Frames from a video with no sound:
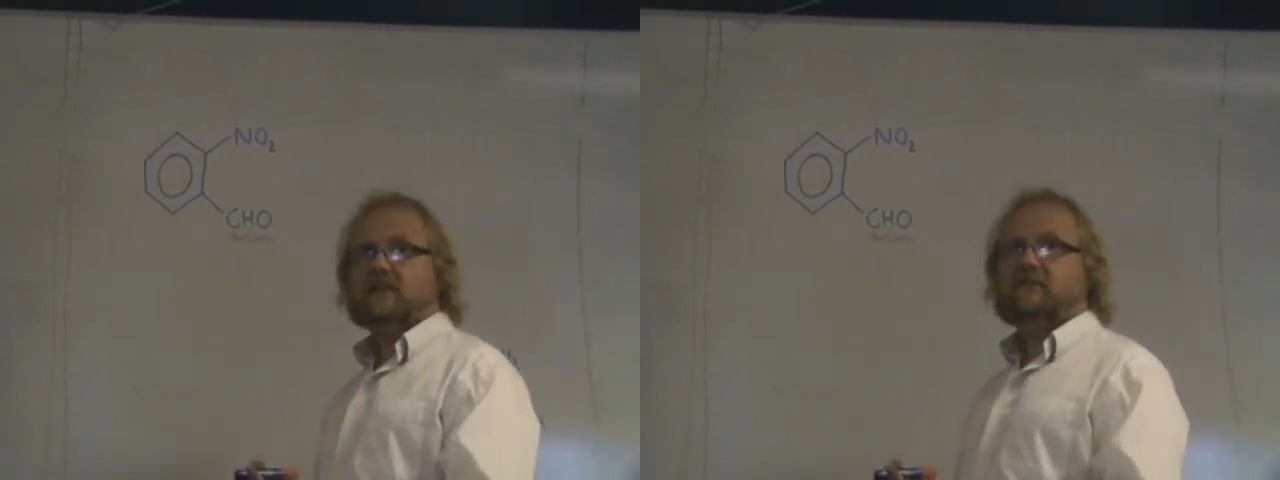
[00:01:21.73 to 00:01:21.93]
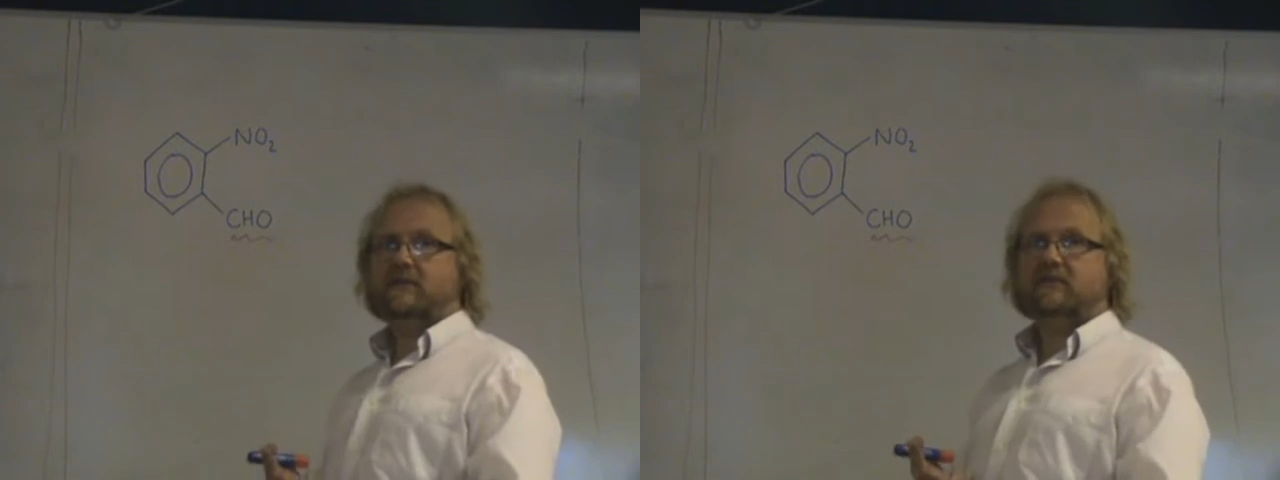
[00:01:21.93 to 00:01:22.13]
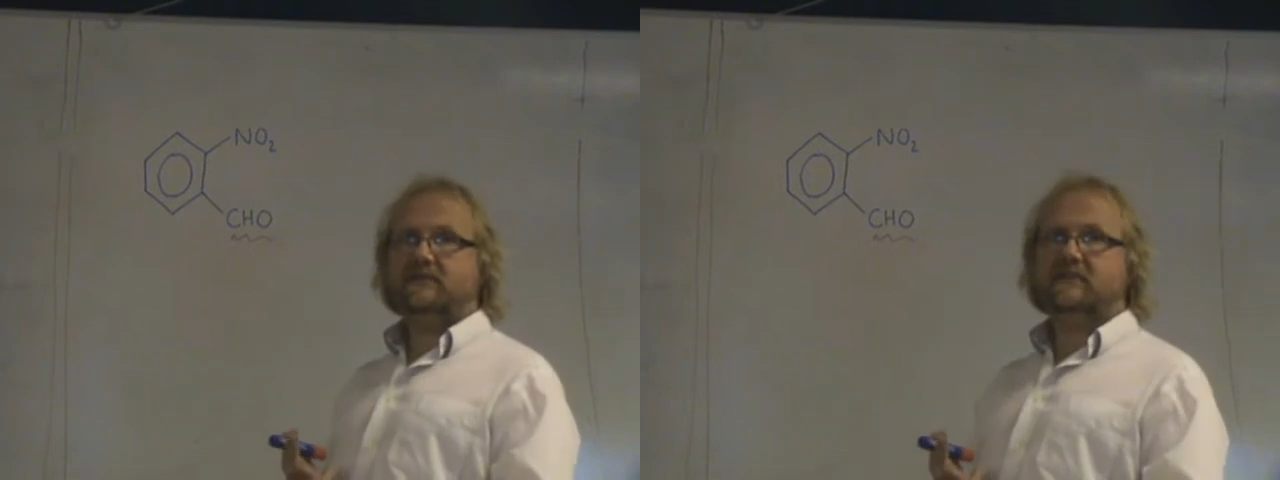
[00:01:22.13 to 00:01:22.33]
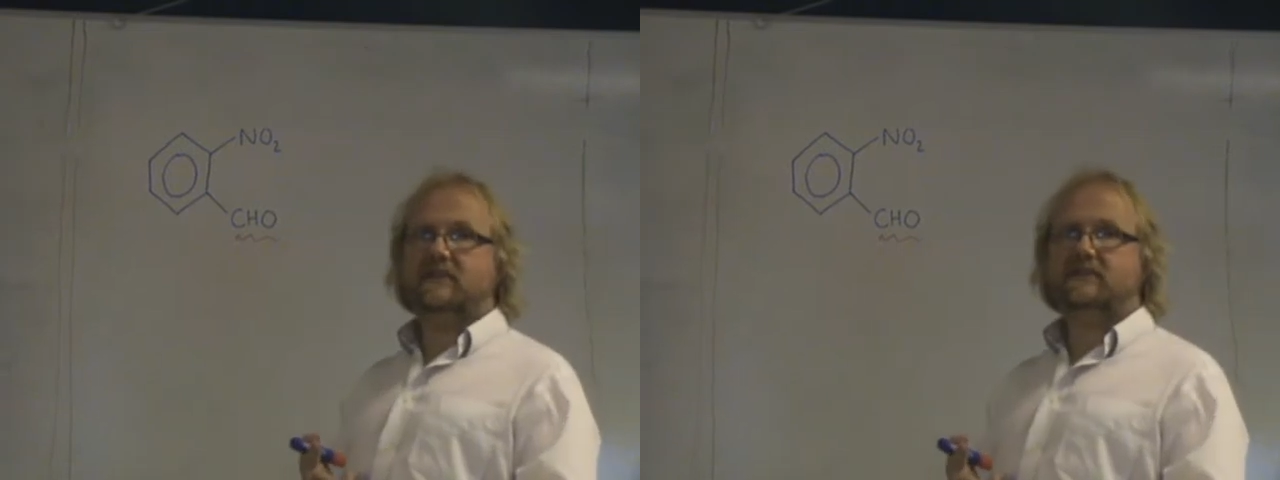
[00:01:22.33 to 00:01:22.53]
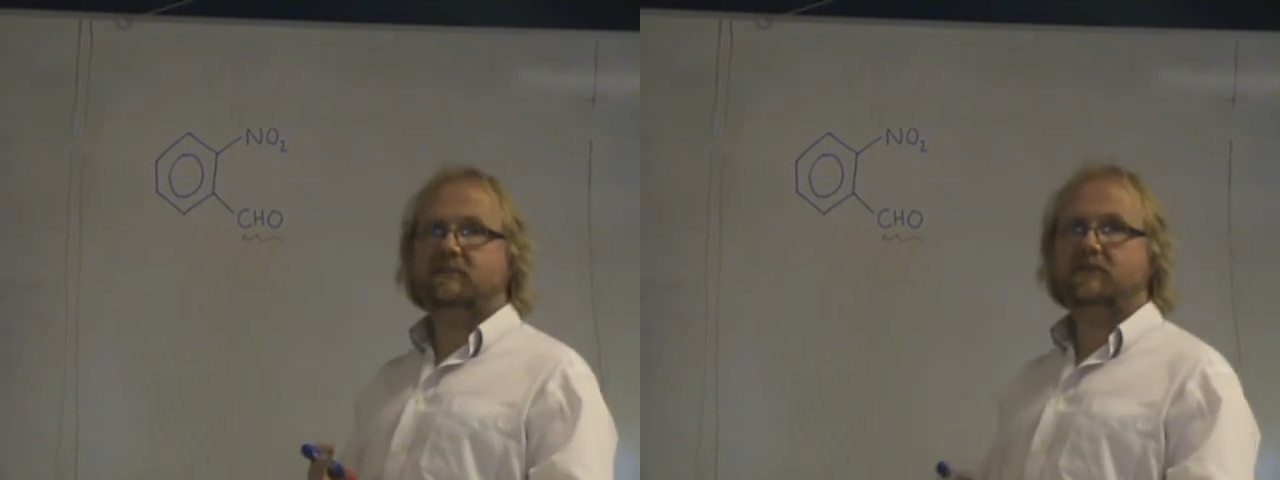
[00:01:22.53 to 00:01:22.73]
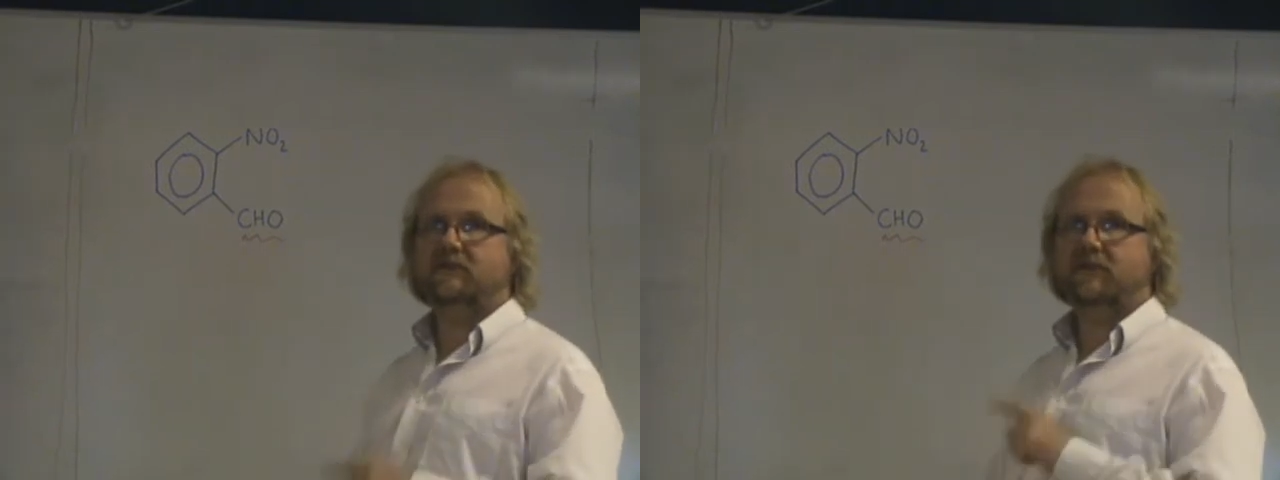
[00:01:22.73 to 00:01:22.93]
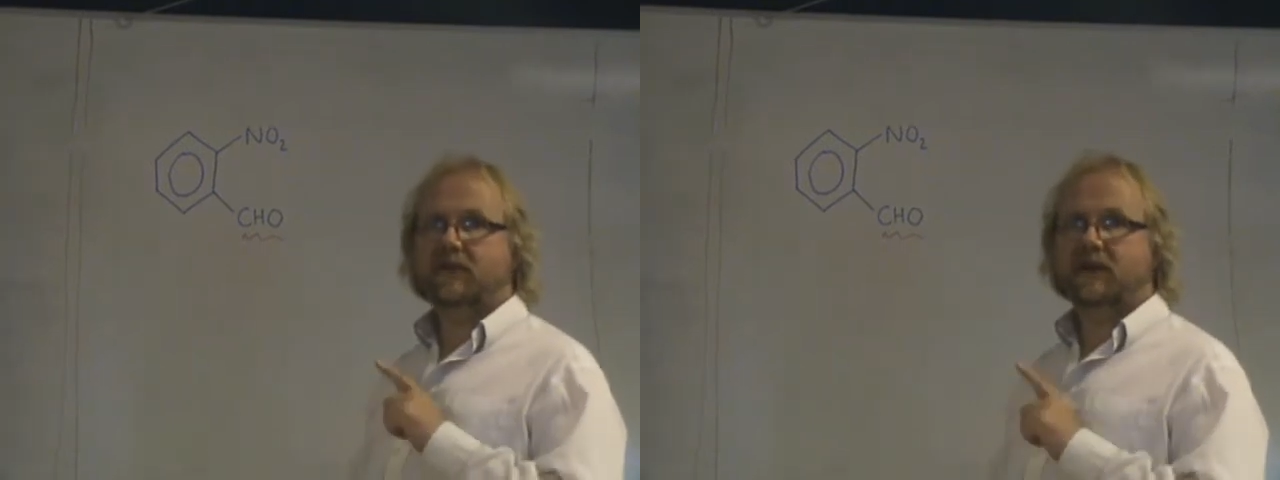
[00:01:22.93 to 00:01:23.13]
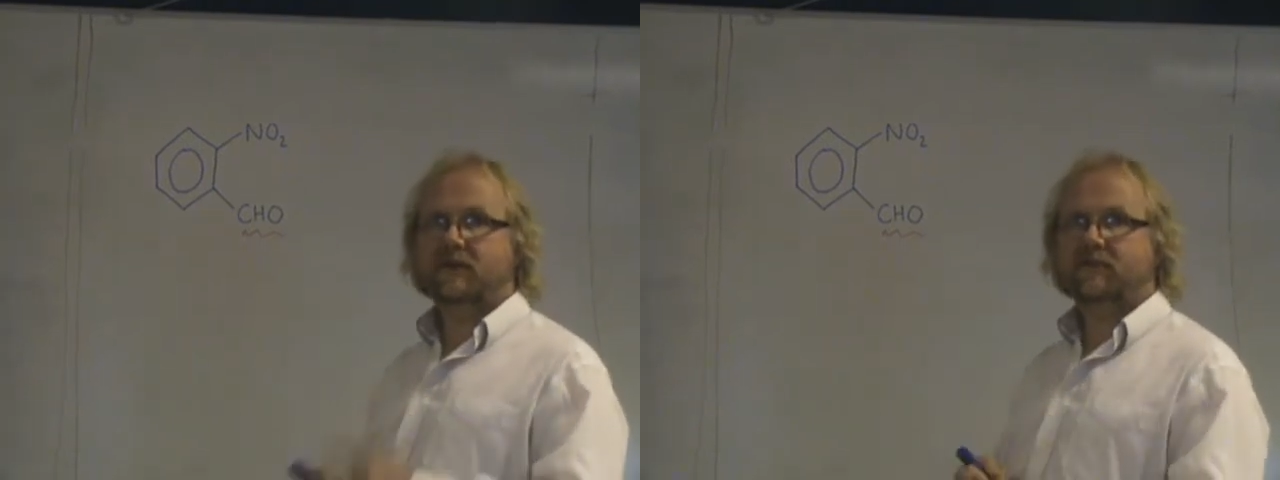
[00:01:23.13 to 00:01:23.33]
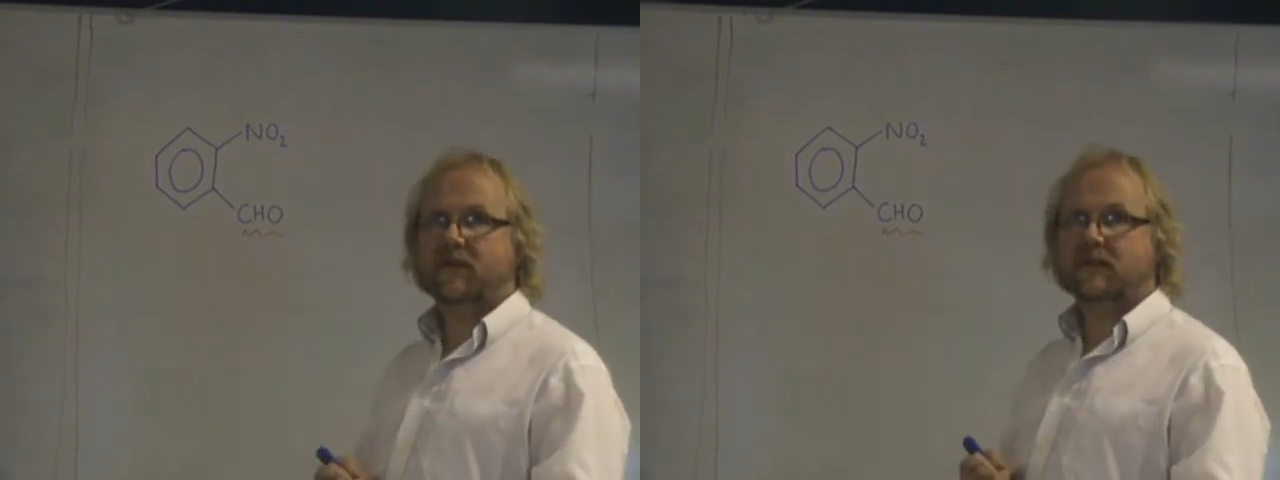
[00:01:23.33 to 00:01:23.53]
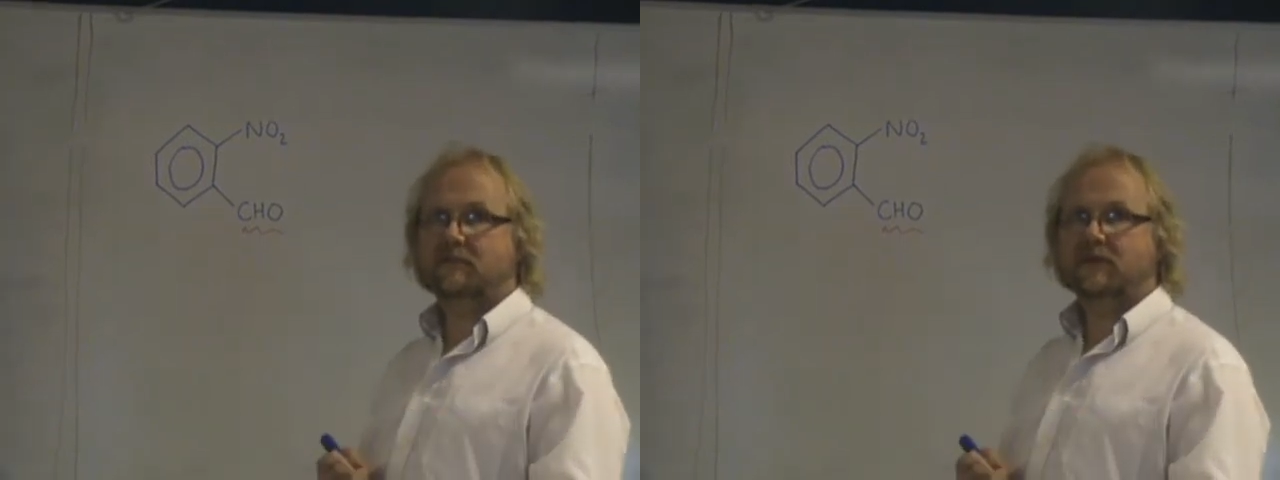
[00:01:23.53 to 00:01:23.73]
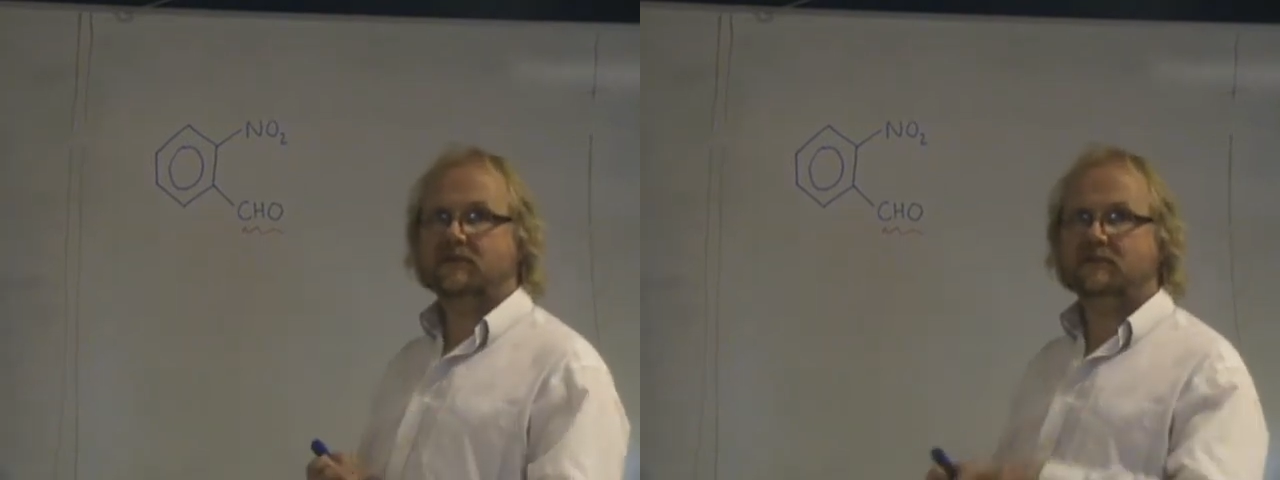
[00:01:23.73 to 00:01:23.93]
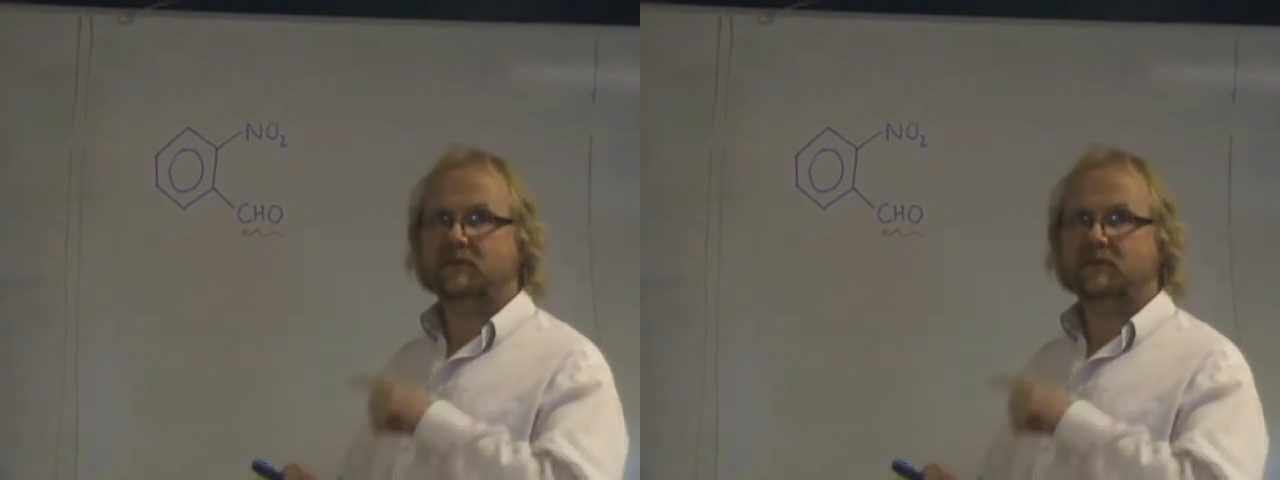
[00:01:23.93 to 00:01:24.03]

recrystallize to purify, find the melting